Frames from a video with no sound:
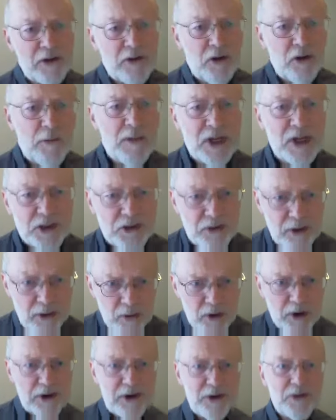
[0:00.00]
own ministry
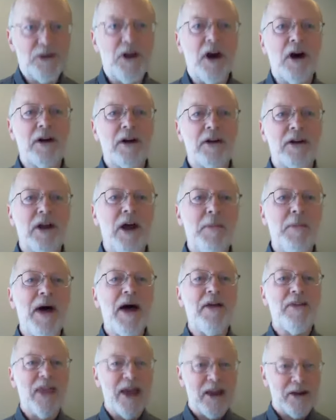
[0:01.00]
work, you talked
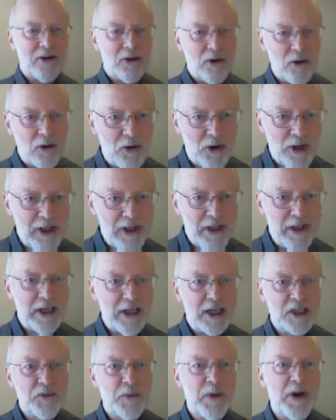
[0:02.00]
about that early
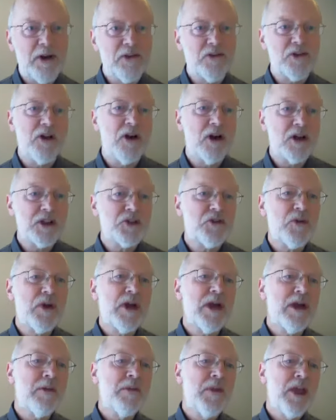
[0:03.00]
experience in
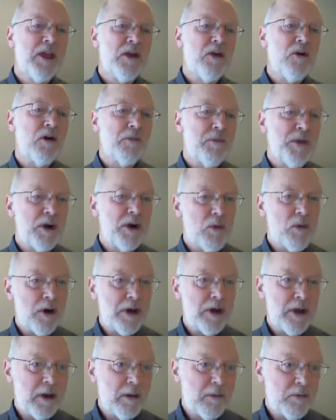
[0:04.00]
Austria. You had been
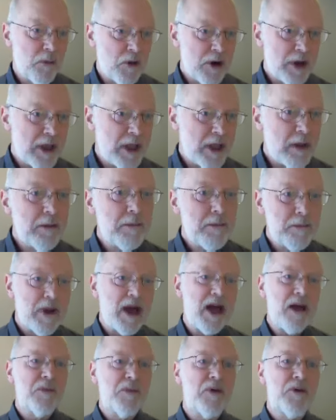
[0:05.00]
bringing
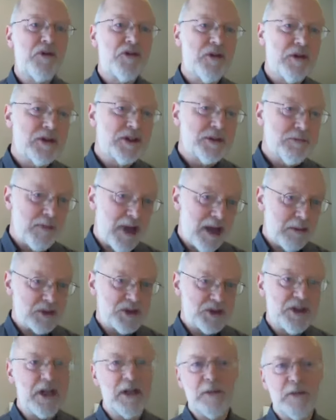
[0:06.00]
Bibles and Bible
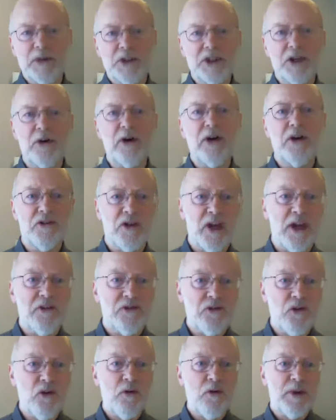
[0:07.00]
study materials, I
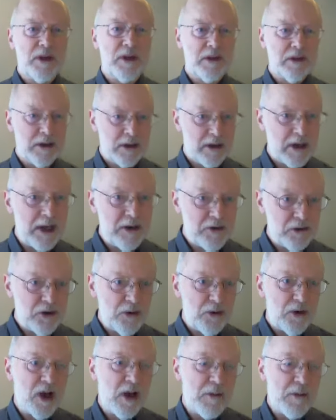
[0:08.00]
assume, into
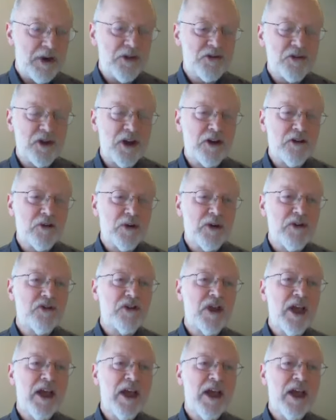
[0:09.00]
communist countries.